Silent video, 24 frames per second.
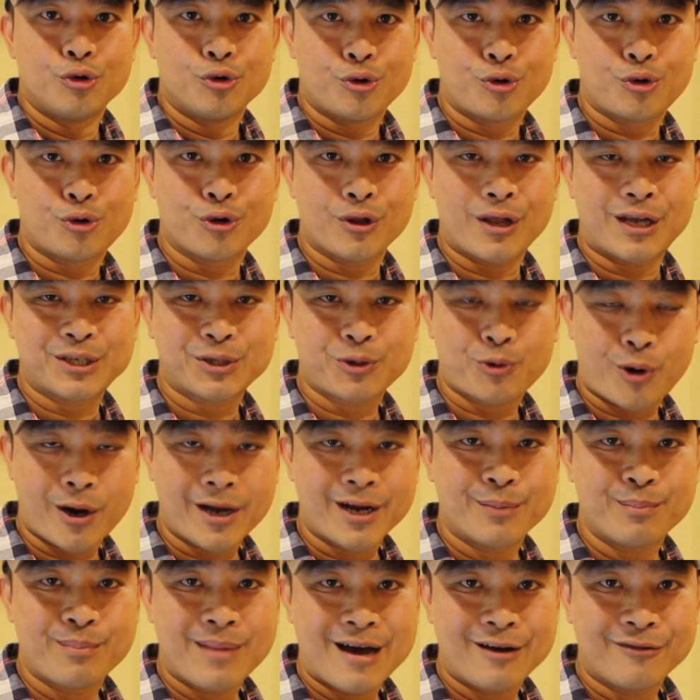Whew, that's
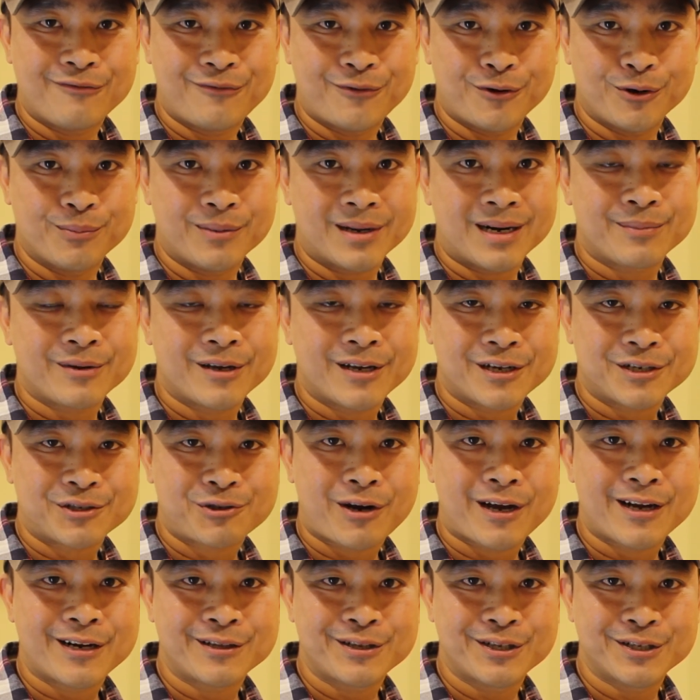quite a mouthful, but I'm going to
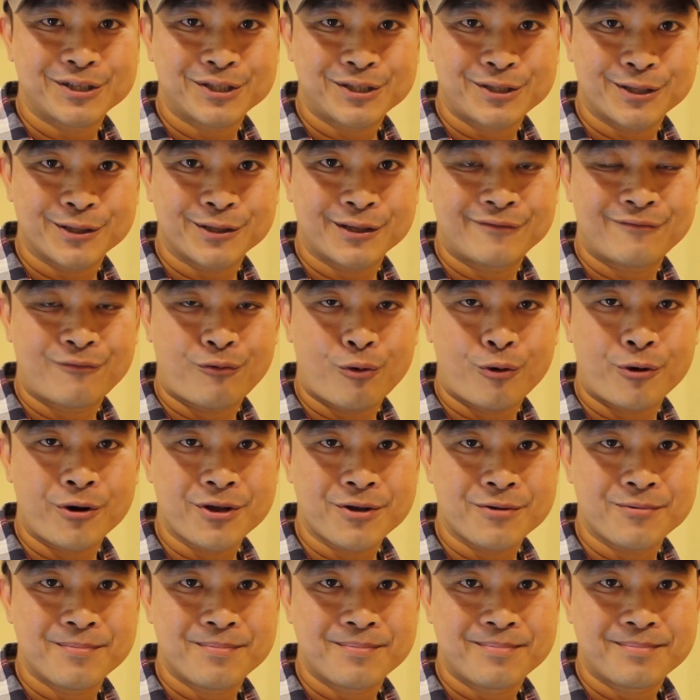try to distill it for
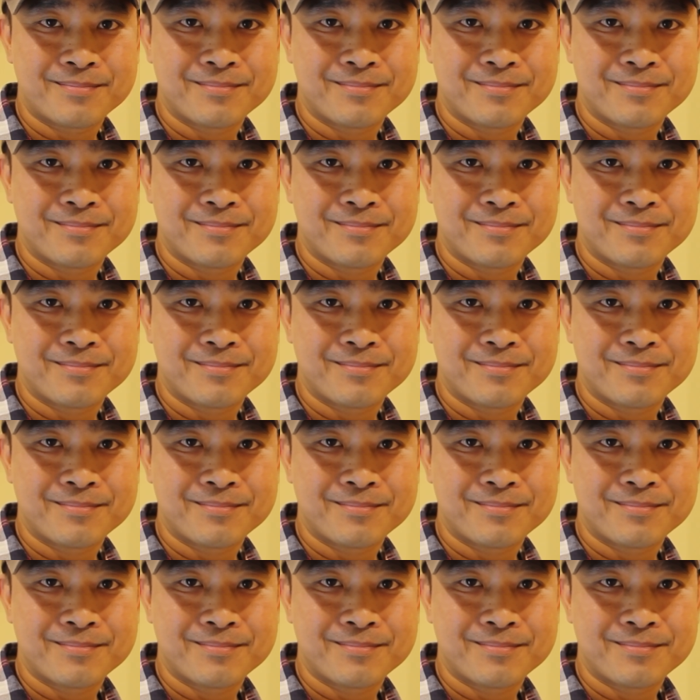you.